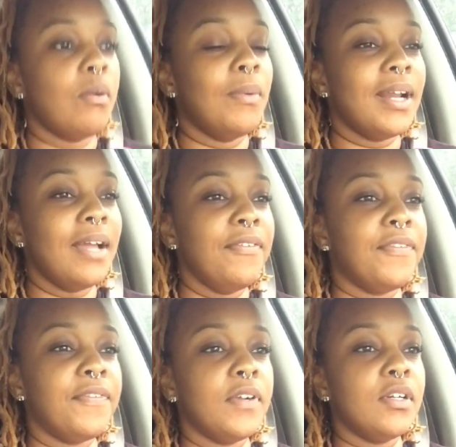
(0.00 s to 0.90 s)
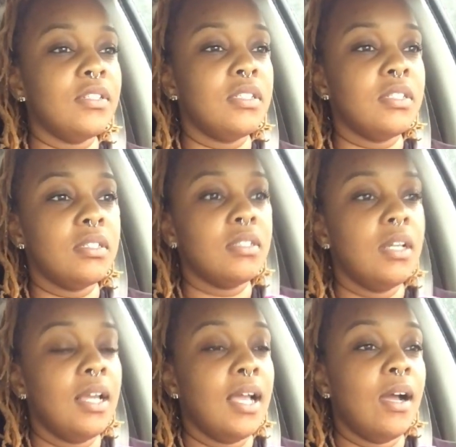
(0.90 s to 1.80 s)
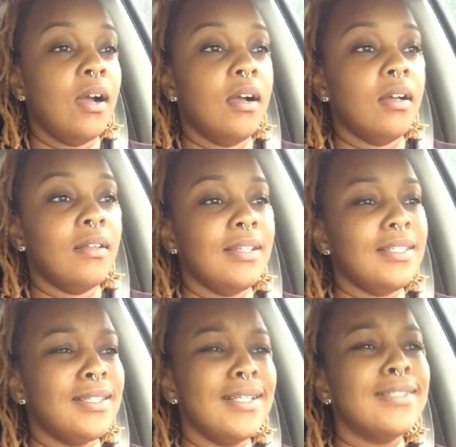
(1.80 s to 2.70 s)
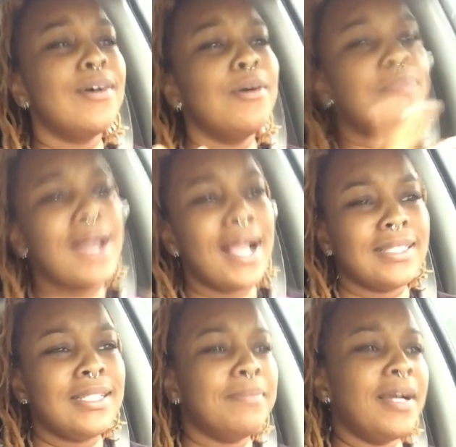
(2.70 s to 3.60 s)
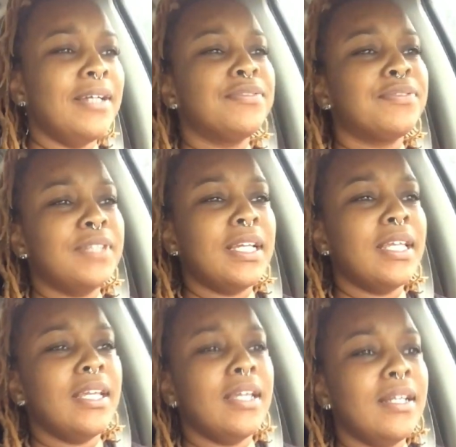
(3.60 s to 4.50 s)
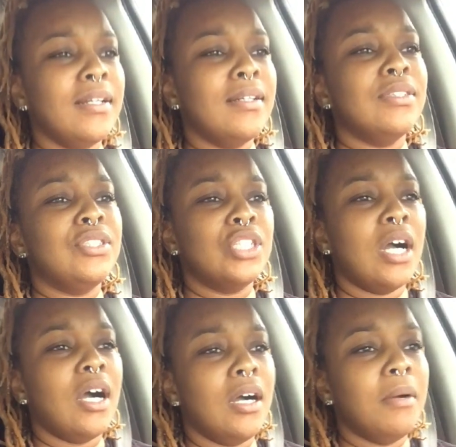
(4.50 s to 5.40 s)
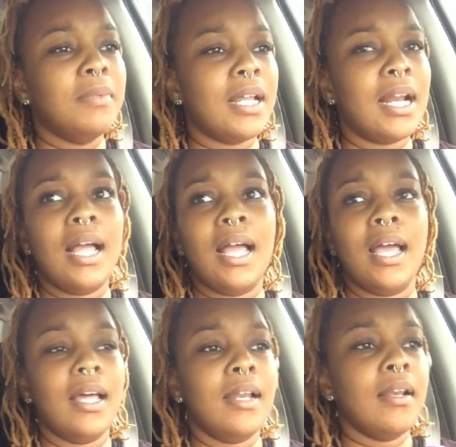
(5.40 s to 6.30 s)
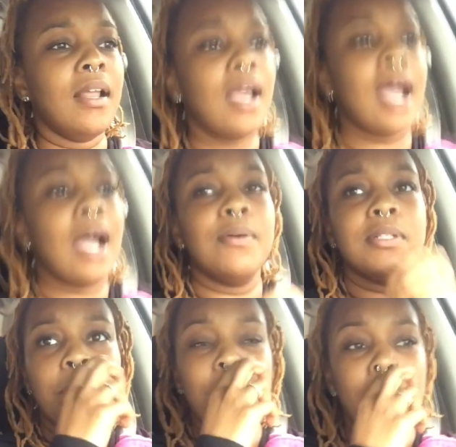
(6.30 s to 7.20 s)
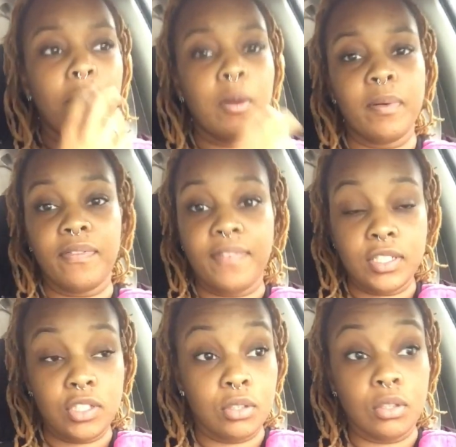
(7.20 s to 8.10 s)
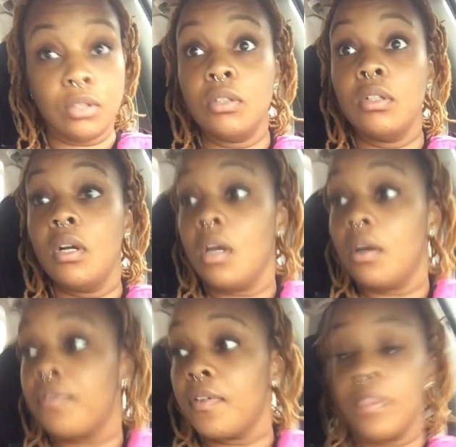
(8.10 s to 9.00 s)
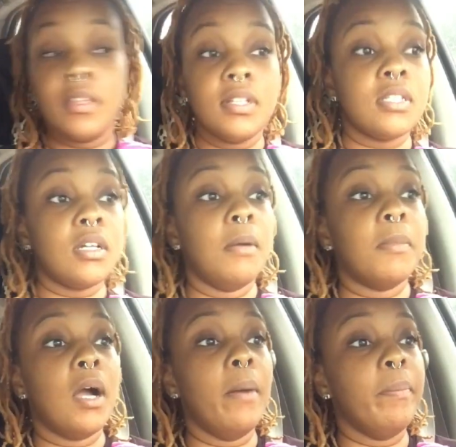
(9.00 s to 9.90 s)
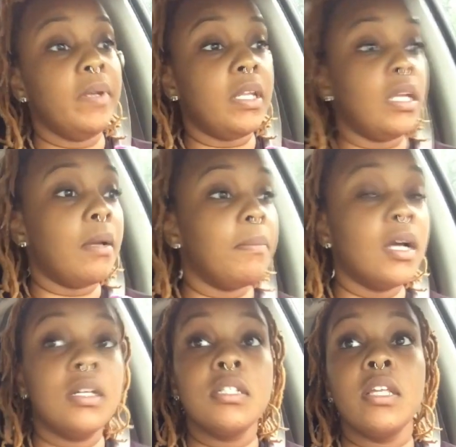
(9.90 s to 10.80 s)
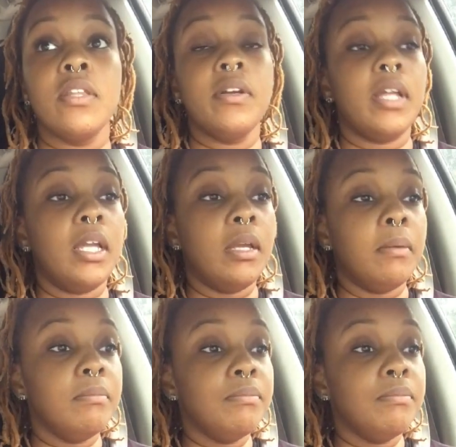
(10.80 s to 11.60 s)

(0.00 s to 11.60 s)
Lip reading: when I first, let's go back to my freaking job that I had. I was a paraprofessional for this company. I'm not gonna say their name,